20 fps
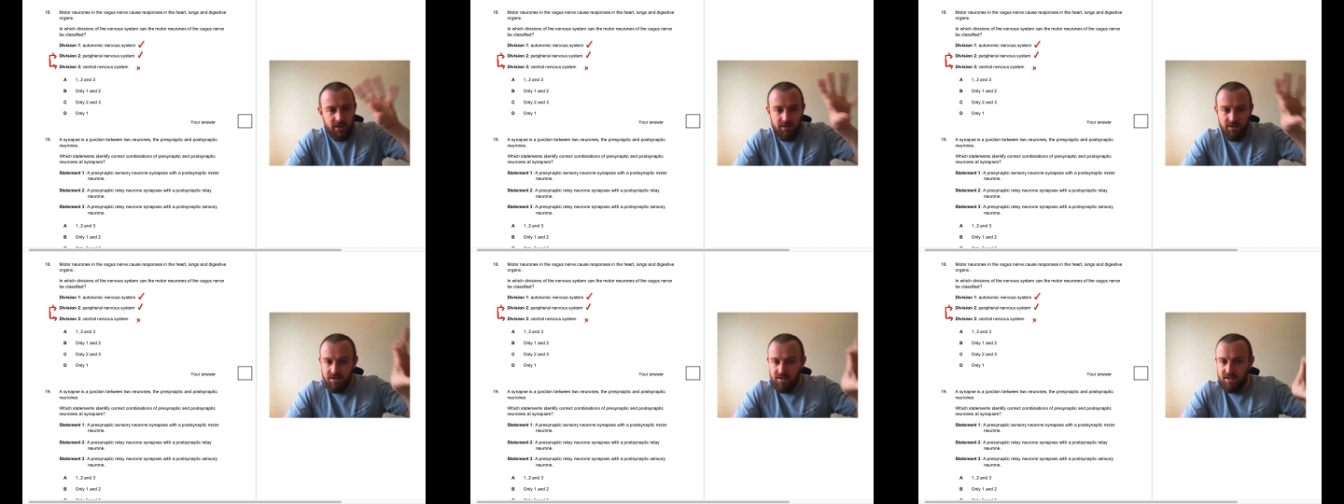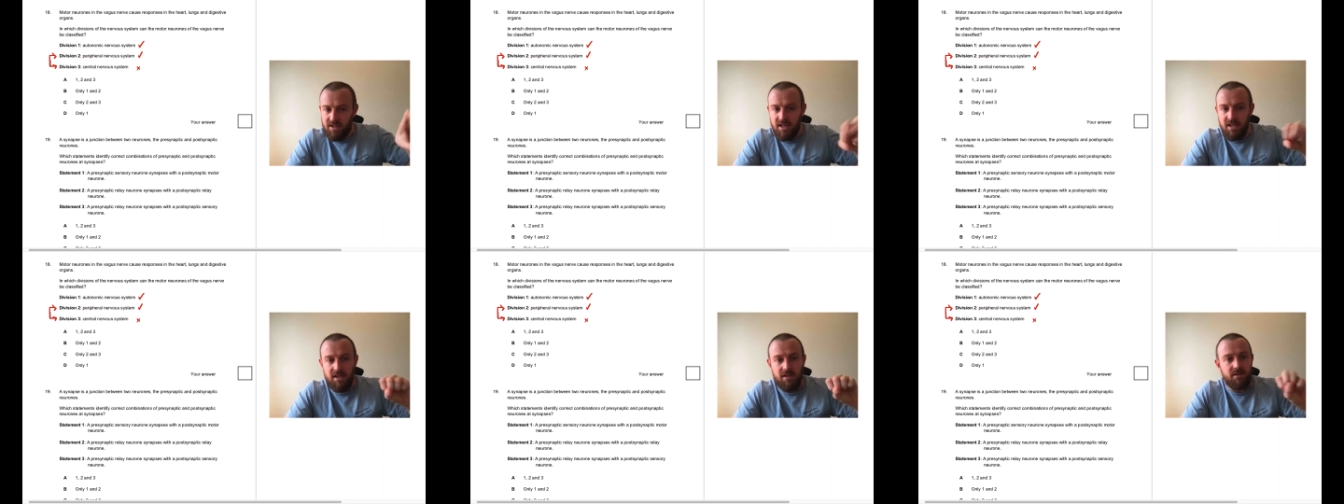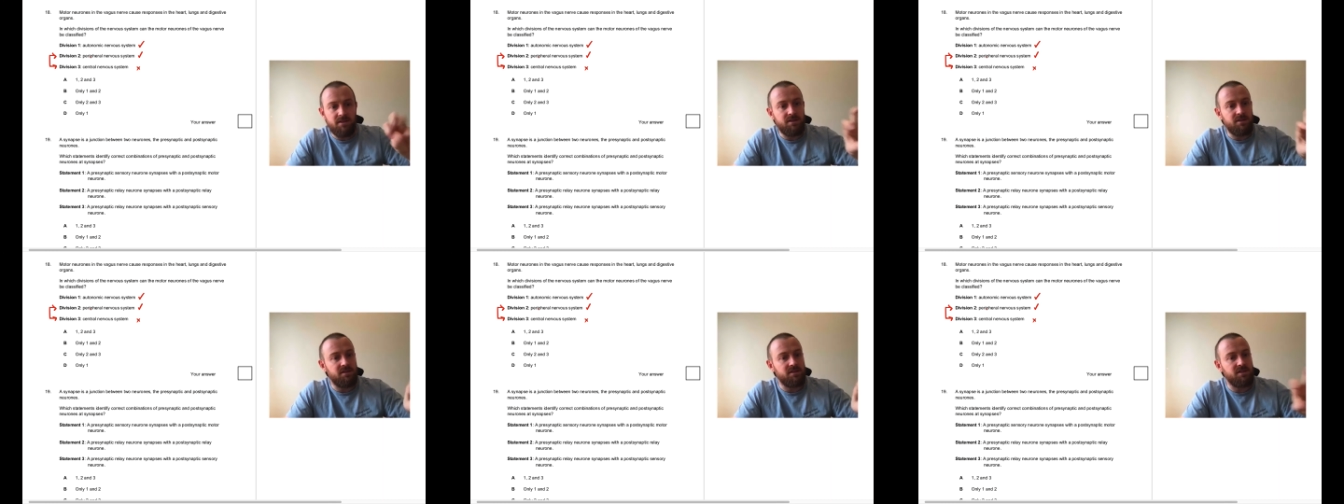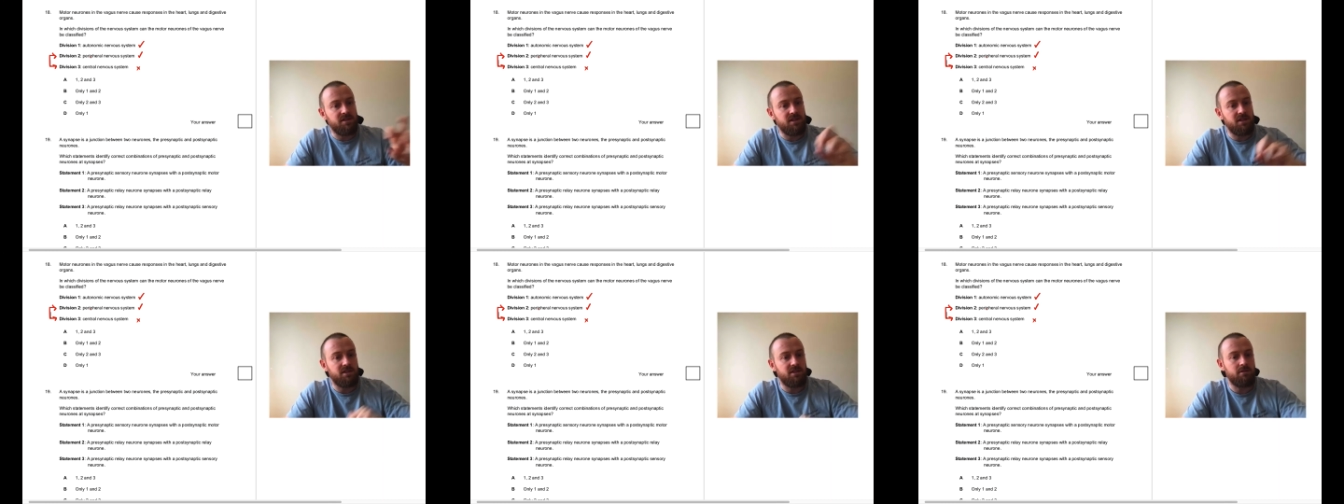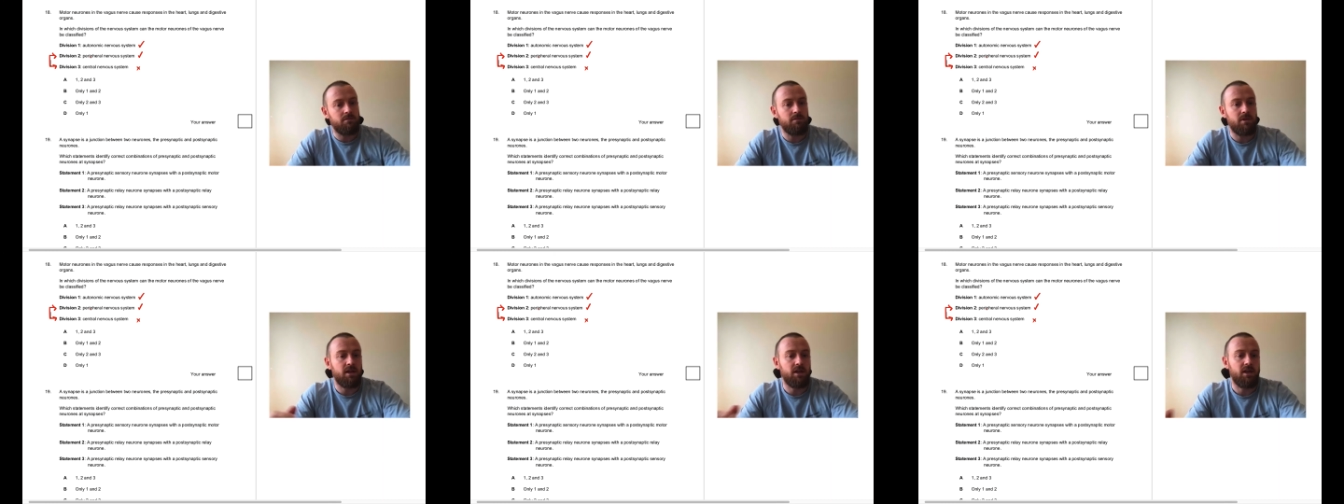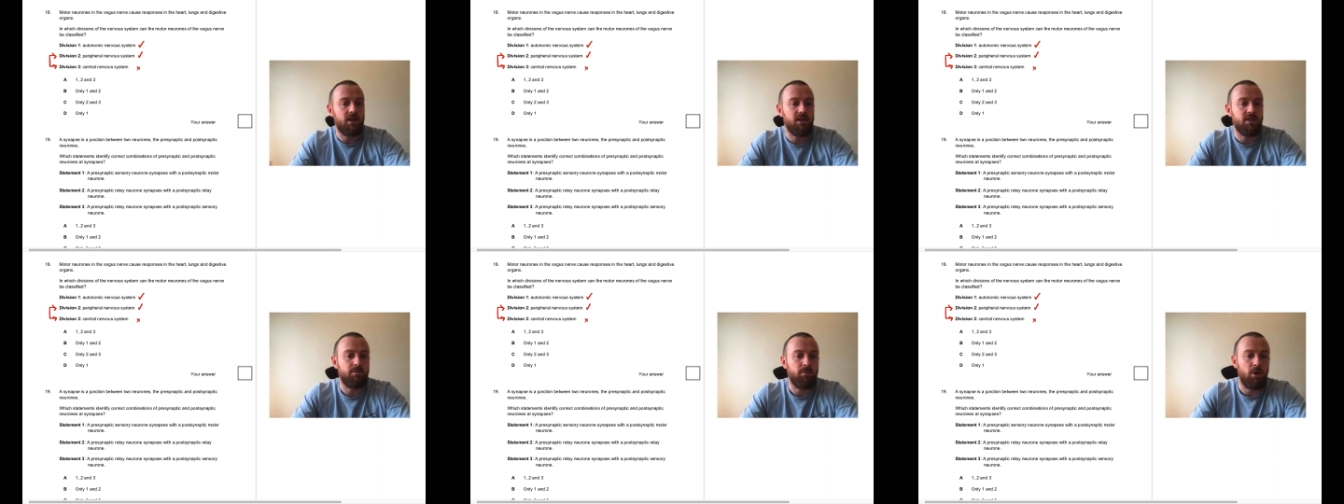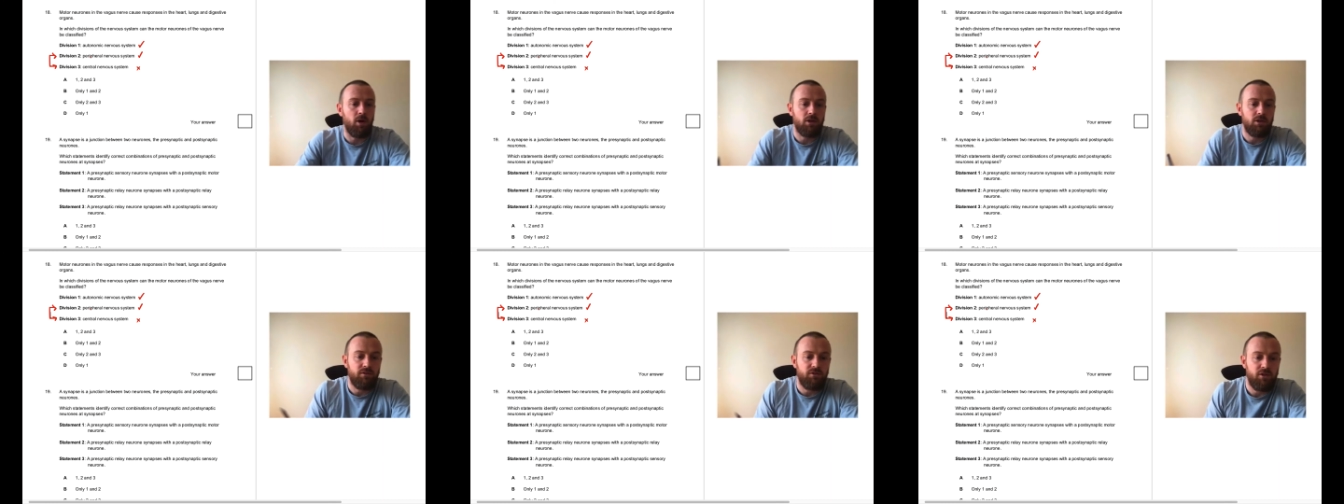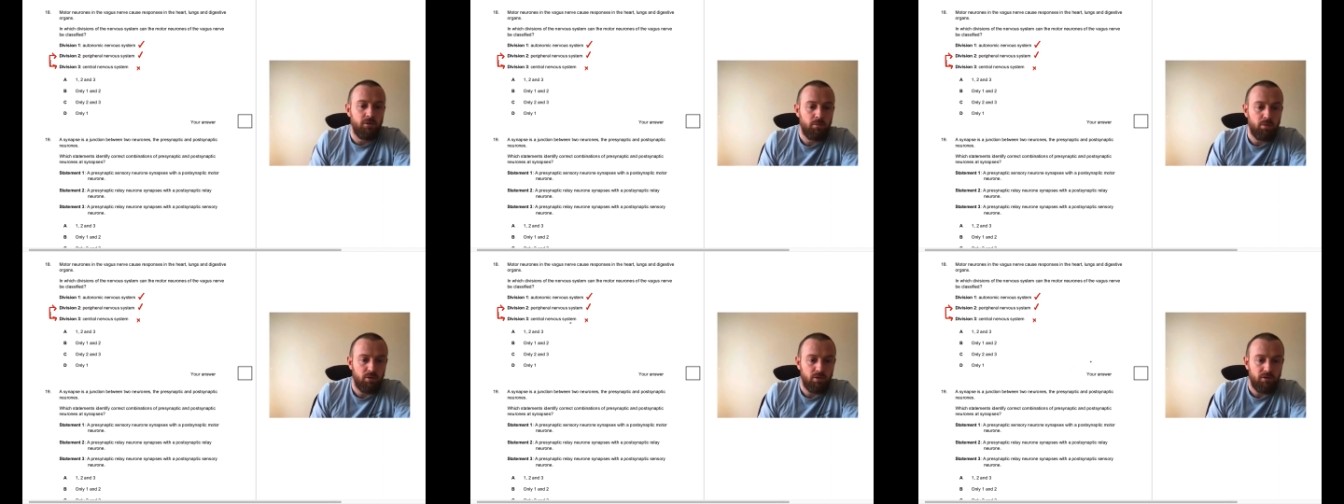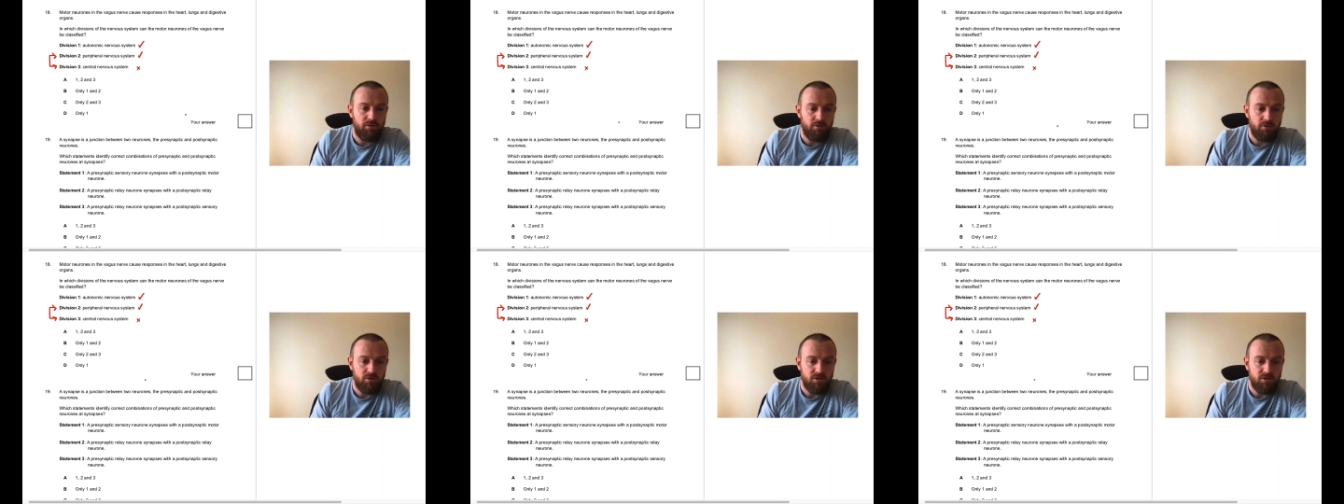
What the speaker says: the scenes system, and it is part of the peripheral.